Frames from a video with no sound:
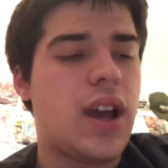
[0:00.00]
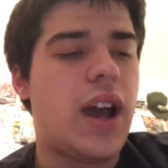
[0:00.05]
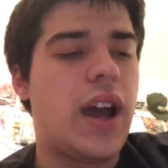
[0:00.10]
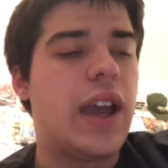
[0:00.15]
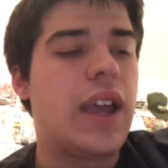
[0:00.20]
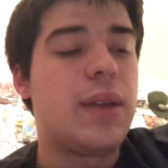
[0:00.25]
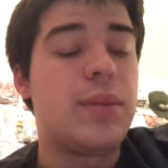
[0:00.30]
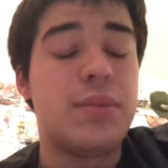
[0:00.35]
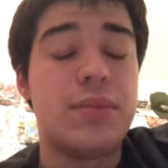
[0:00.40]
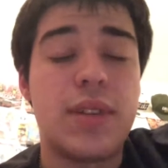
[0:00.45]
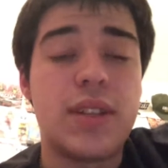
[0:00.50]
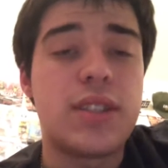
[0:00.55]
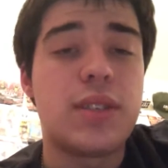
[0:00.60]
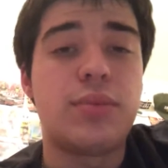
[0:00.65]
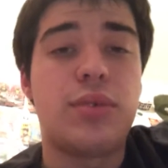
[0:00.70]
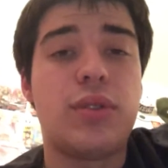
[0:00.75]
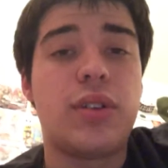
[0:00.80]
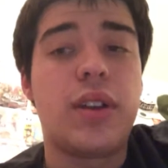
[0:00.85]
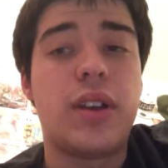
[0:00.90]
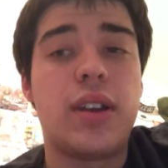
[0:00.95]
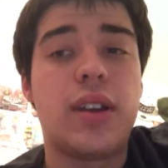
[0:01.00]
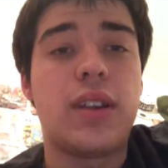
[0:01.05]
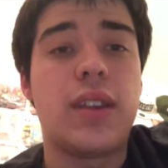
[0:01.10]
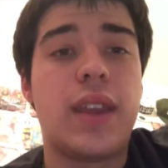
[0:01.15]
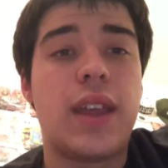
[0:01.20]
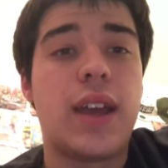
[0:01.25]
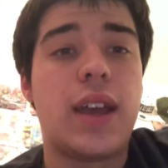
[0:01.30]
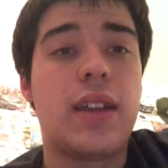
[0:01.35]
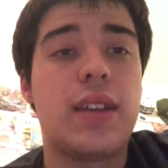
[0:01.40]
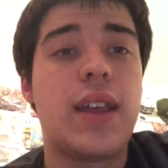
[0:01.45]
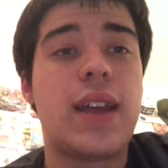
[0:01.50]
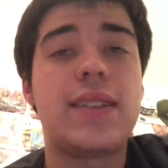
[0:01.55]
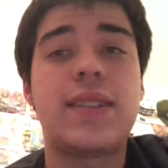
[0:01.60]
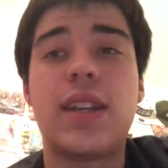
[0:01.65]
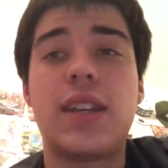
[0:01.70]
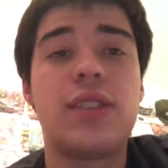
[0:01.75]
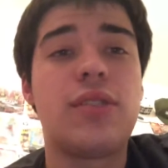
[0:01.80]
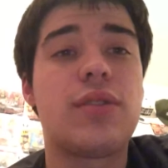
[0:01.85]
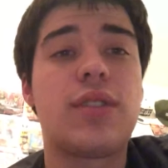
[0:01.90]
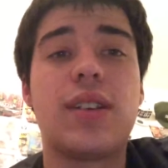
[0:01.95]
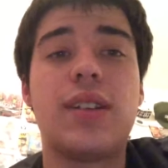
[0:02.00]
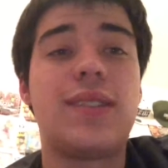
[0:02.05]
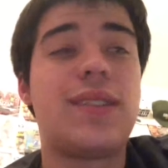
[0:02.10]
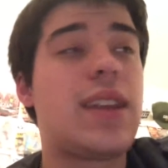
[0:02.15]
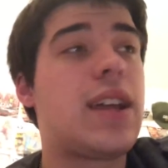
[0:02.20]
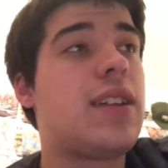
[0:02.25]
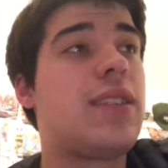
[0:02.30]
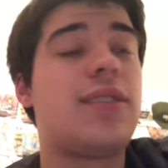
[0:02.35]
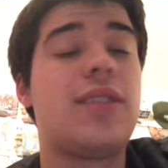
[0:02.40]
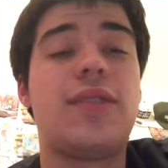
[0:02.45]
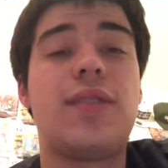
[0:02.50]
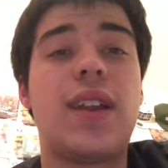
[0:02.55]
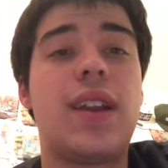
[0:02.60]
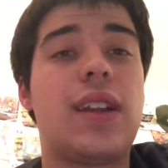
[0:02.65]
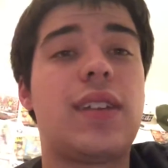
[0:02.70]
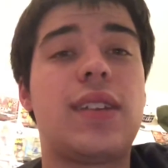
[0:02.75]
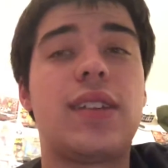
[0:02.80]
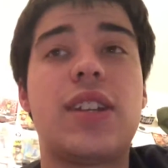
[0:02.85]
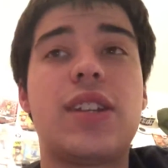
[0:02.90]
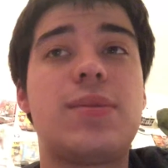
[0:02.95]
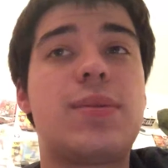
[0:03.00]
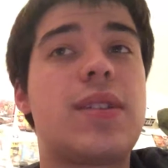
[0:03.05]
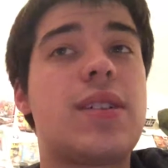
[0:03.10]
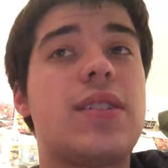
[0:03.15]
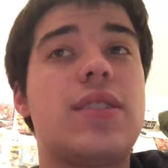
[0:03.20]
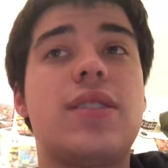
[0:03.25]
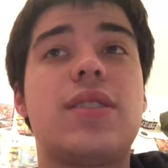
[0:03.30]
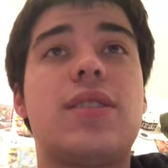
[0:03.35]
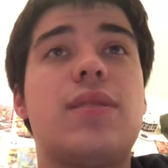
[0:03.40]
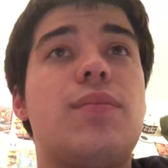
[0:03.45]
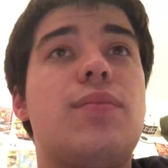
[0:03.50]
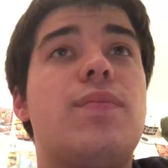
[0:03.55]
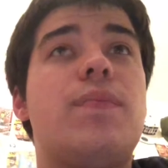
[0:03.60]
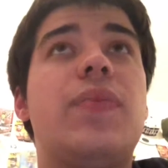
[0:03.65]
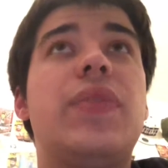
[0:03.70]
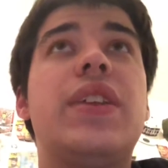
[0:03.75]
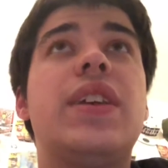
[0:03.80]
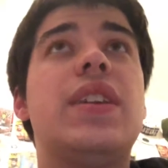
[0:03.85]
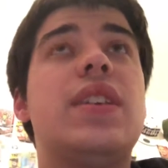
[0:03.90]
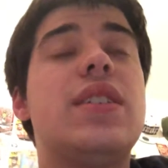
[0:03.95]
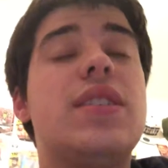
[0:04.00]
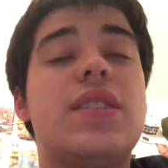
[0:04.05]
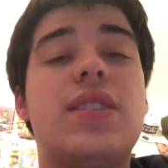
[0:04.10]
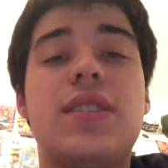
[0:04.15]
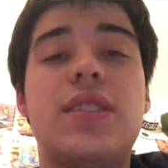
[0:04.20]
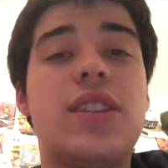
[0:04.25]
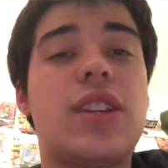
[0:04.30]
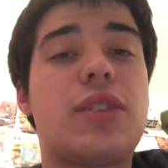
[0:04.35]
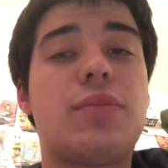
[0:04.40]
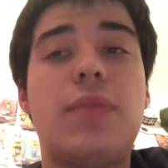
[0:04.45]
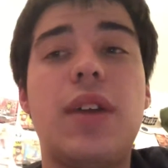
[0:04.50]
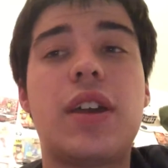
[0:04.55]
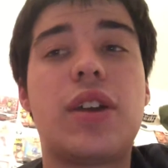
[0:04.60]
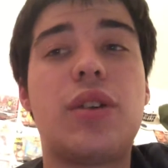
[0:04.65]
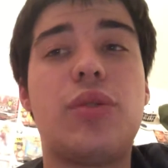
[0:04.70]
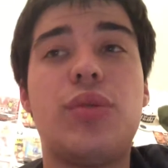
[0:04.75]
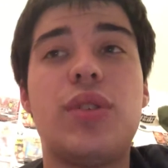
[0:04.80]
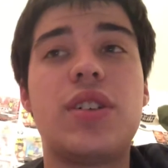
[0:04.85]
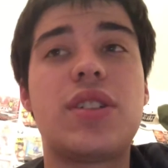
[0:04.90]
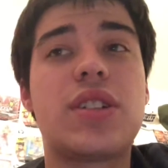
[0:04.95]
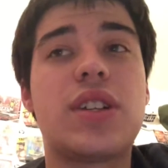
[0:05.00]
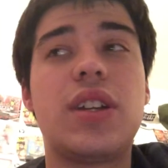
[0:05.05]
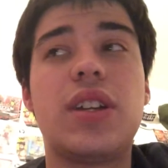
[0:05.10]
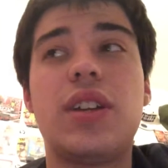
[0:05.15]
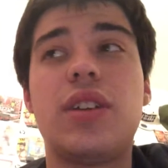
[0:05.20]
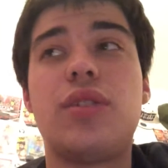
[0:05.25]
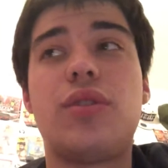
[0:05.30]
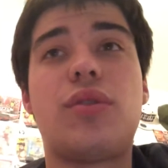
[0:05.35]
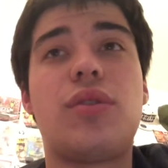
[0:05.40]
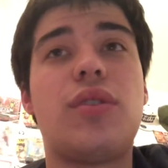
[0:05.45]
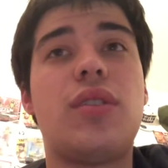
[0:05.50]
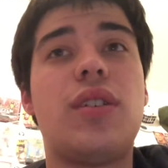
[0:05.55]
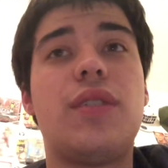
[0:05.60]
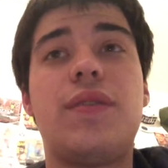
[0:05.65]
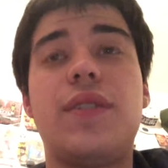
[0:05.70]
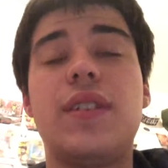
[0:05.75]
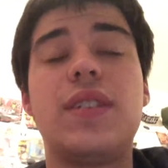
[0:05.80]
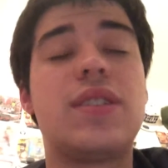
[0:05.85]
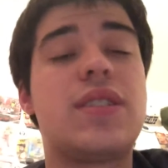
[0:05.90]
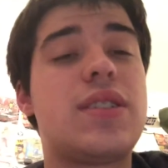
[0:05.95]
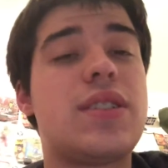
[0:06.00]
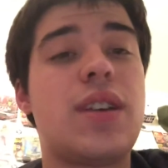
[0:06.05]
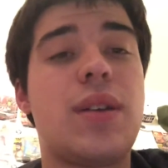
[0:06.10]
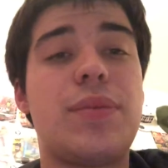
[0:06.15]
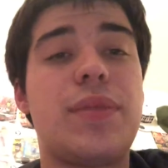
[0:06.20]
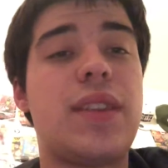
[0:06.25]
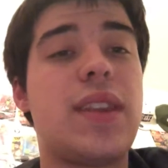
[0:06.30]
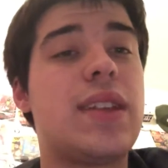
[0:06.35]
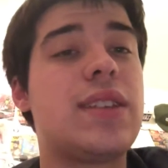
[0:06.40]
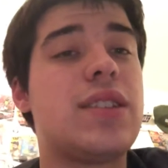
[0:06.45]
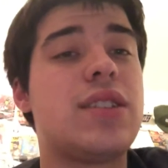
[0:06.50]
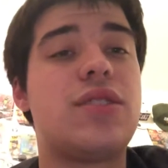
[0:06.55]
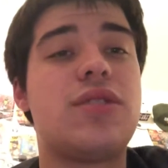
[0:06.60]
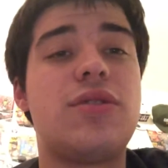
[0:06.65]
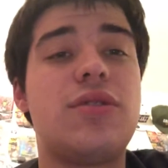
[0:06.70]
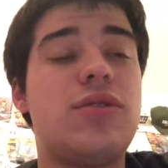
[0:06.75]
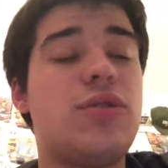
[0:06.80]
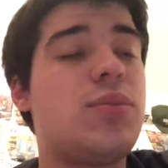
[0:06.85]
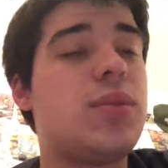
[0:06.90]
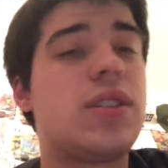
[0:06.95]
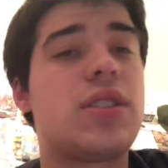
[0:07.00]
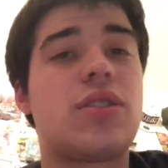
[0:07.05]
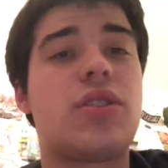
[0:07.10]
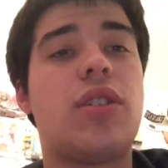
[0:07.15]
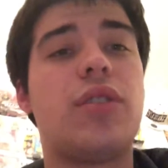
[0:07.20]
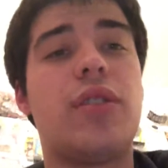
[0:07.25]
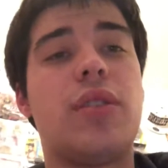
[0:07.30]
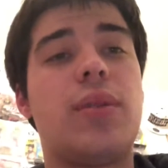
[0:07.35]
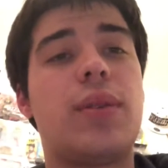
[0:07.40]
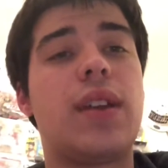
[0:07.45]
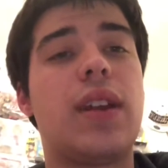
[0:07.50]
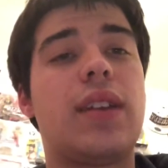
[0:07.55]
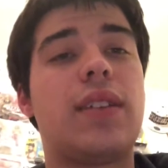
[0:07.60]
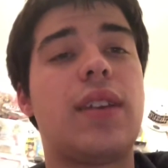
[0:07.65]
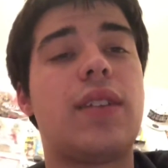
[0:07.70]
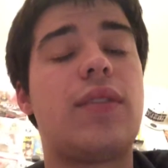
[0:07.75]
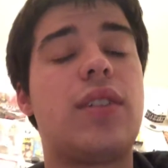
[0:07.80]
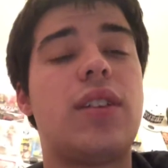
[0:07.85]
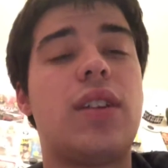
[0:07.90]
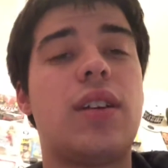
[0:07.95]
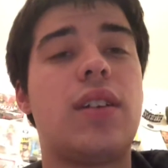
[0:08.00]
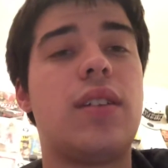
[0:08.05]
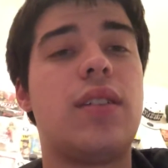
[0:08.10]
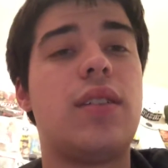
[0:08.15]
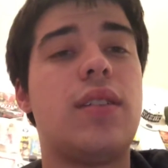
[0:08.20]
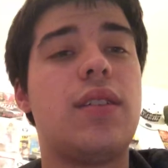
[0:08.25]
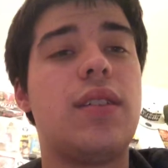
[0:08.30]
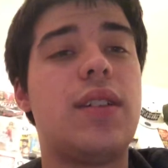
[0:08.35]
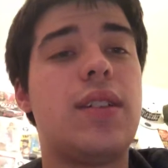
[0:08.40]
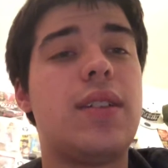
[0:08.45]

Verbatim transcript: I am disappointed in that. That 10 year old kid does not deserve anything just because he's some sick make a wish kid or if he's something. That's the stupidest call WWE has ever done.